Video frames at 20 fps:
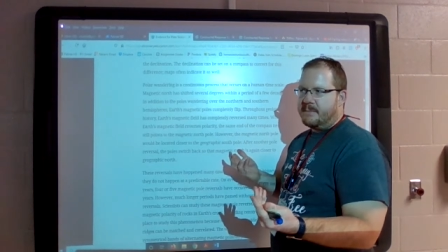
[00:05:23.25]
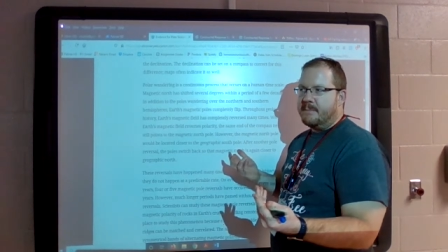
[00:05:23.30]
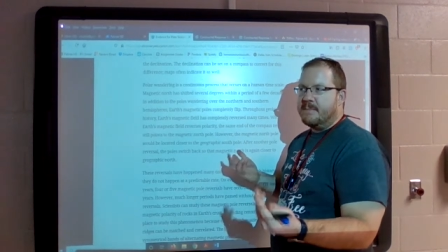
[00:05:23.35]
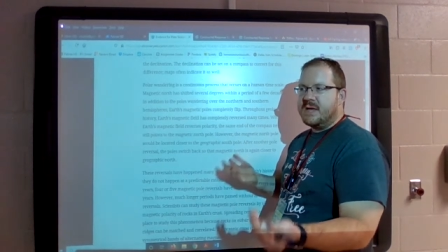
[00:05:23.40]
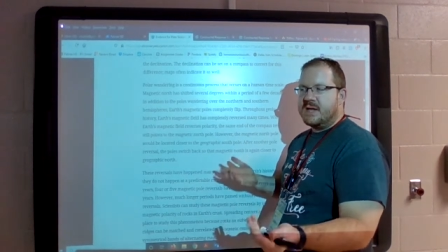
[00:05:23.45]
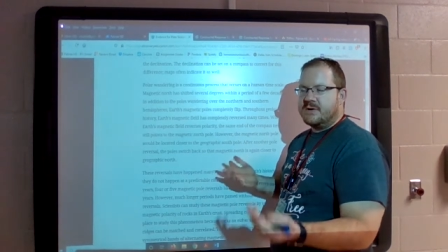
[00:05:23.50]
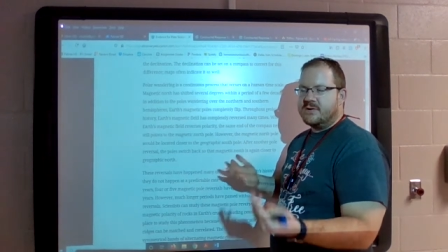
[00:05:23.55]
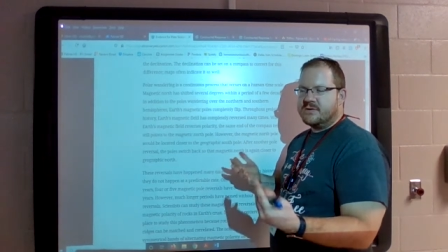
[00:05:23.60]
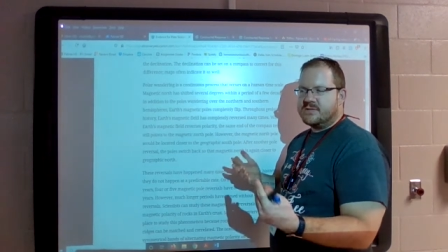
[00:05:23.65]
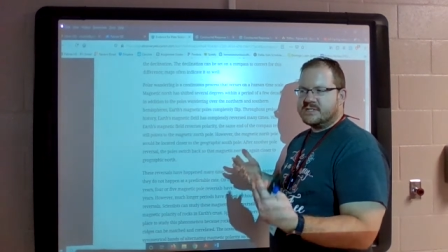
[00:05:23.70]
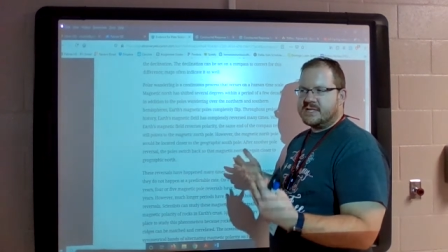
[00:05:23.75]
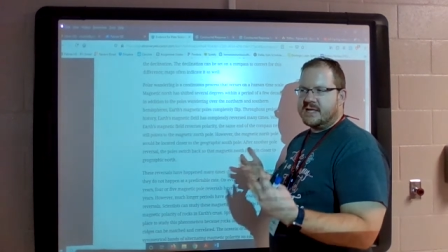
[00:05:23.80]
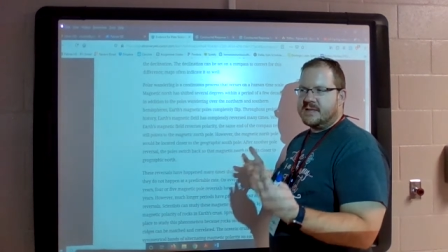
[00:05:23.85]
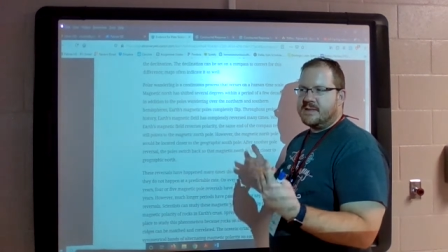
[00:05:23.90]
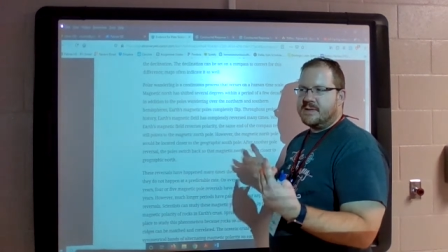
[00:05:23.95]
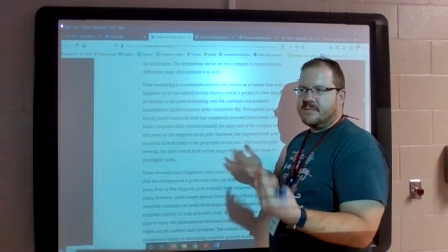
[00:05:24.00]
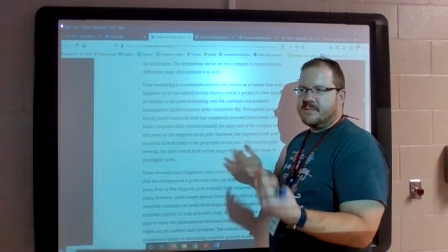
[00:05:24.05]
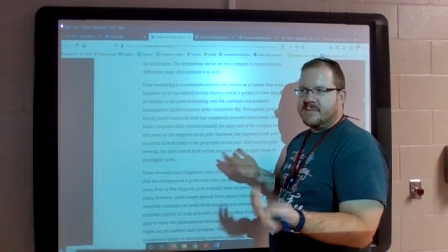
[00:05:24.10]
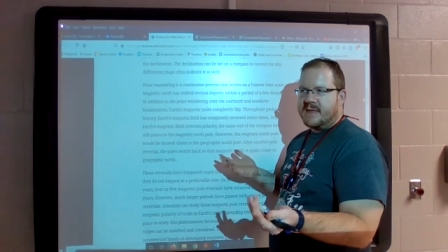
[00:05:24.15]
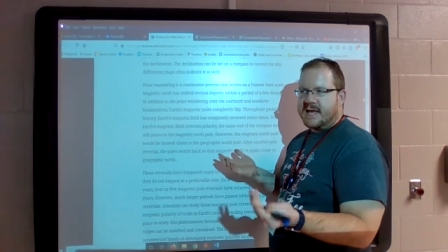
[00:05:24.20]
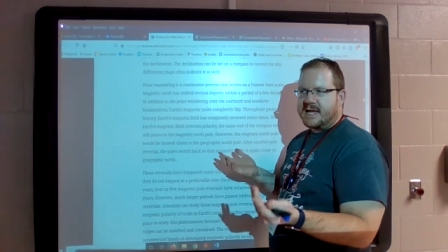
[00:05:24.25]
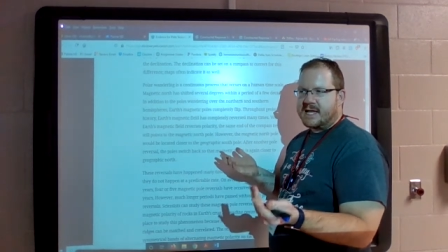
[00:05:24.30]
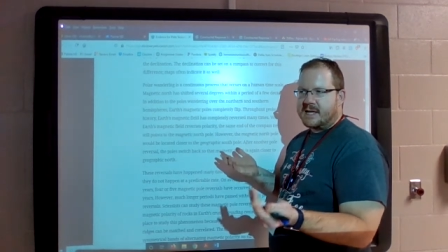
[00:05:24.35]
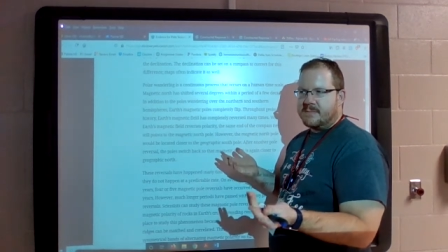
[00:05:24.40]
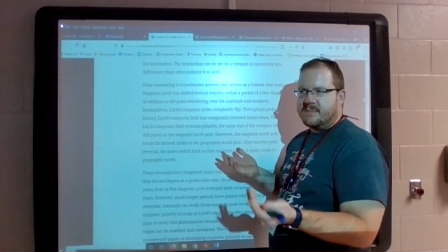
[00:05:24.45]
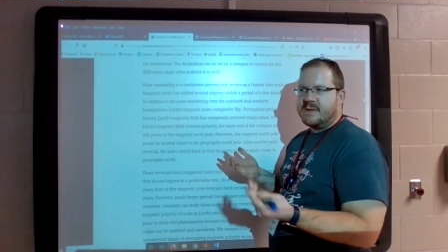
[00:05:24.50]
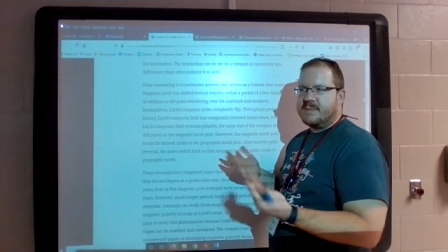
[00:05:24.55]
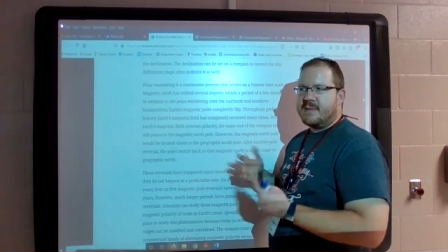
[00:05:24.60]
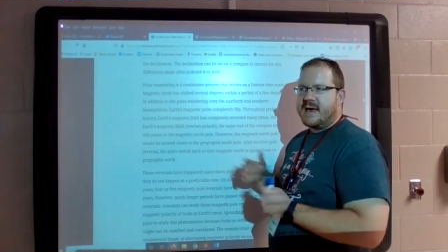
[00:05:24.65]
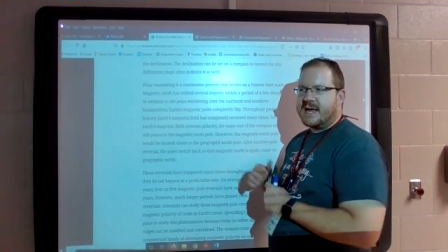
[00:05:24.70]
minerals in them that can
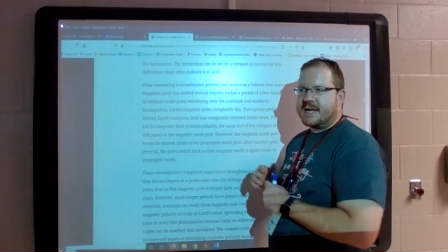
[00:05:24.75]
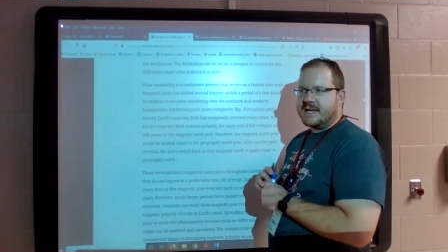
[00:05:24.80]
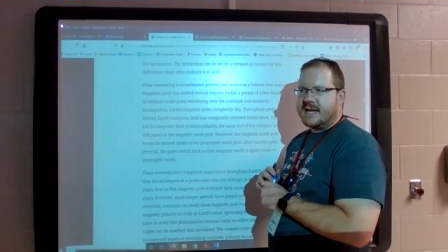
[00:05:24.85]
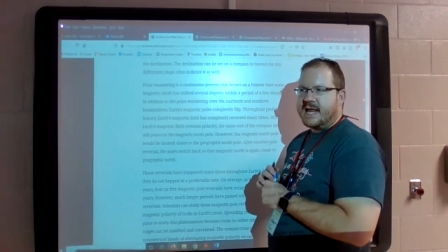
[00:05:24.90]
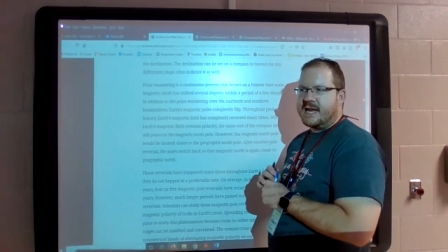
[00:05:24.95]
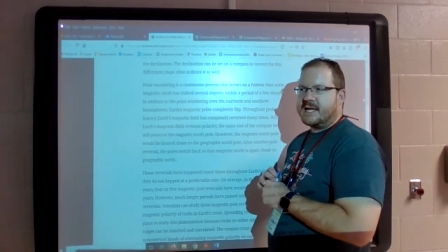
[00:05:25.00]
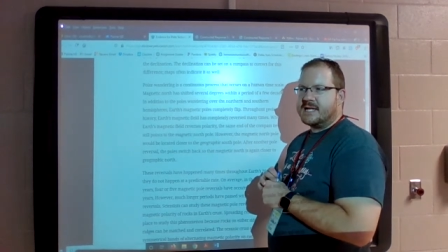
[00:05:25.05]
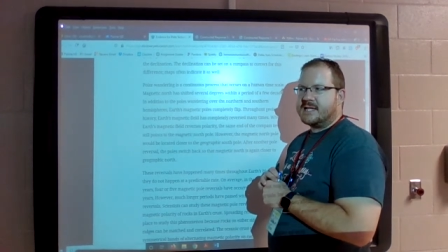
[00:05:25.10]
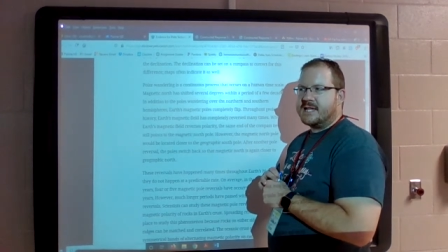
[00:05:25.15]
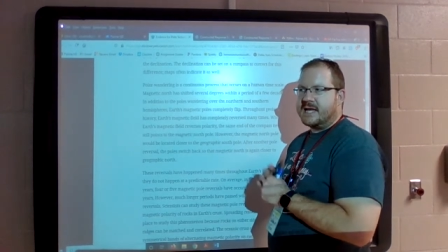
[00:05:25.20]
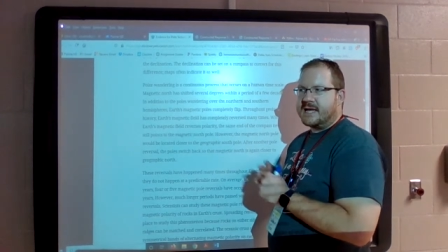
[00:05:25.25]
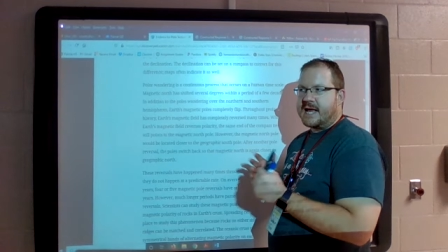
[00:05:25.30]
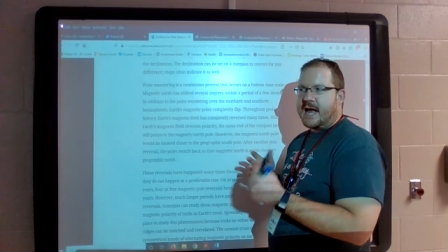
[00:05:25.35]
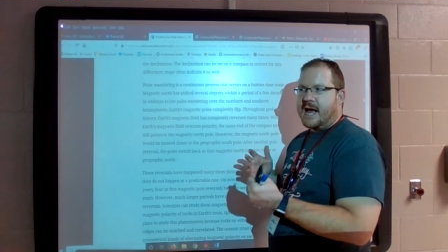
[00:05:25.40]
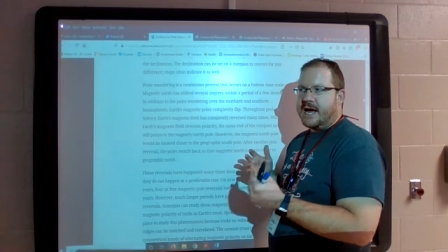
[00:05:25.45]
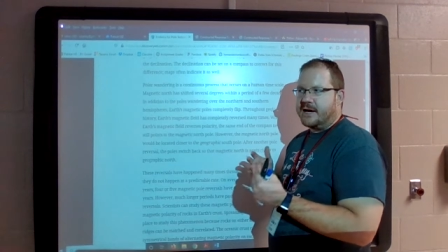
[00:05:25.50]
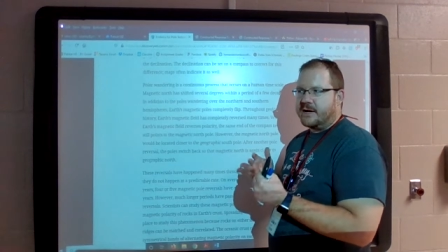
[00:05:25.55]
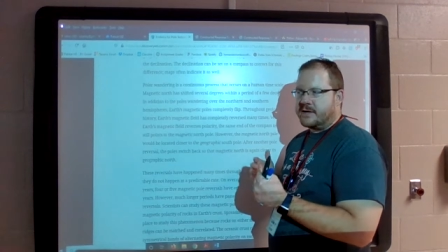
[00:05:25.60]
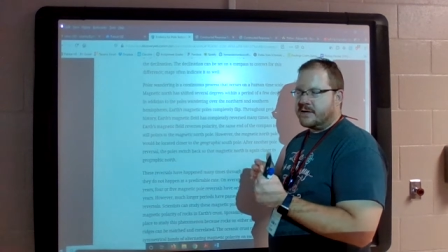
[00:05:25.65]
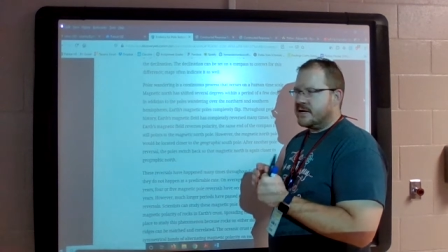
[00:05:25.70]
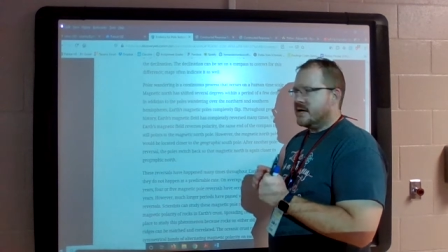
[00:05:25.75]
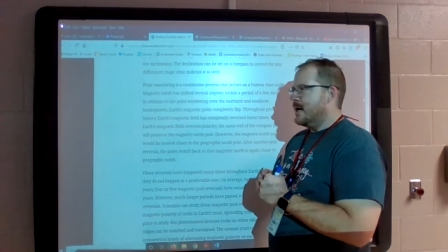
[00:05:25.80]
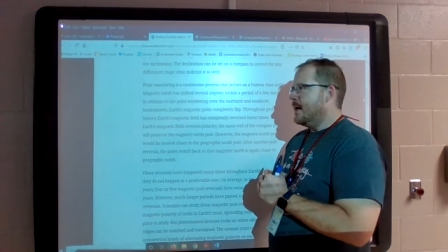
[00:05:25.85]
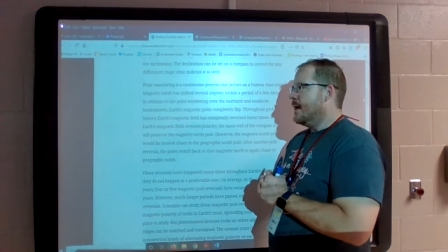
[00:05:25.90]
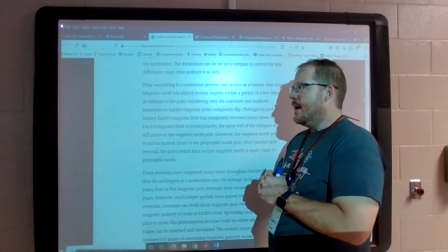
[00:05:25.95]
be magnetic, like iron